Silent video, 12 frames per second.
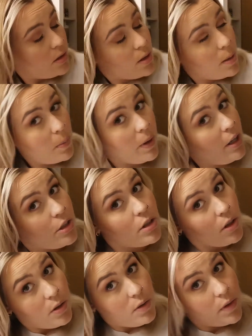So I brush
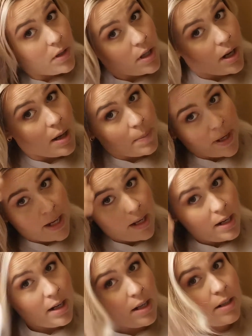over, top,
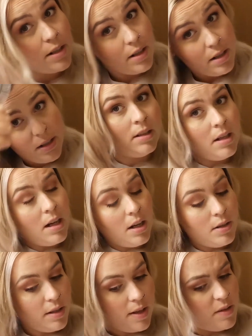and under.
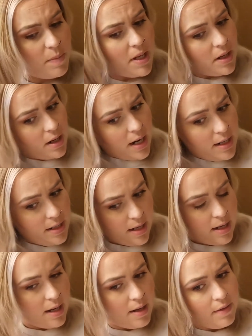Also gives me a good
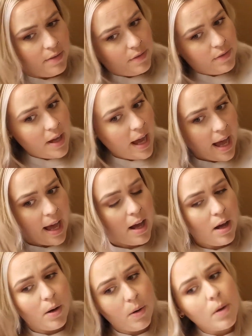idea of
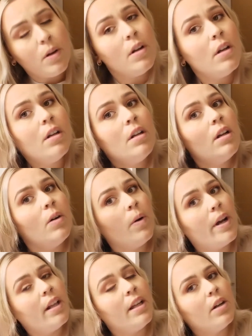how
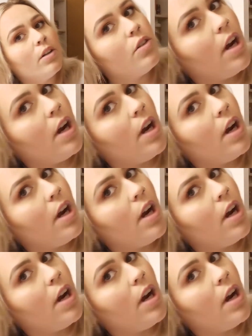oily or